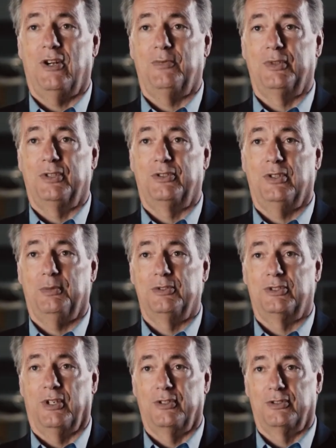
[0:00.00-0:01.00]
off with a
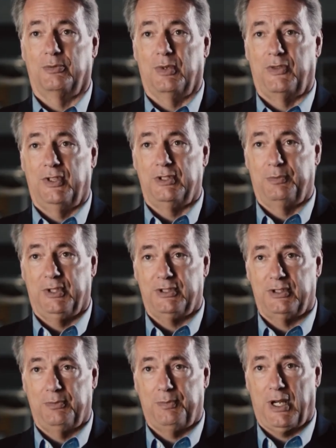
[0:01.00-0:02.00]
turbocharger with these
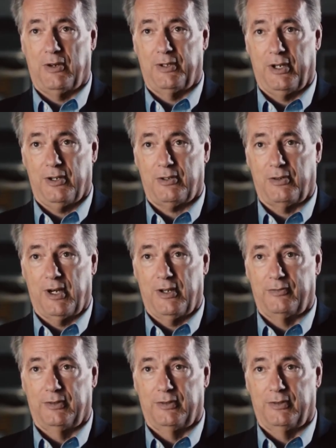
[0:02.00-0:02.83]
piston-powered aircraft.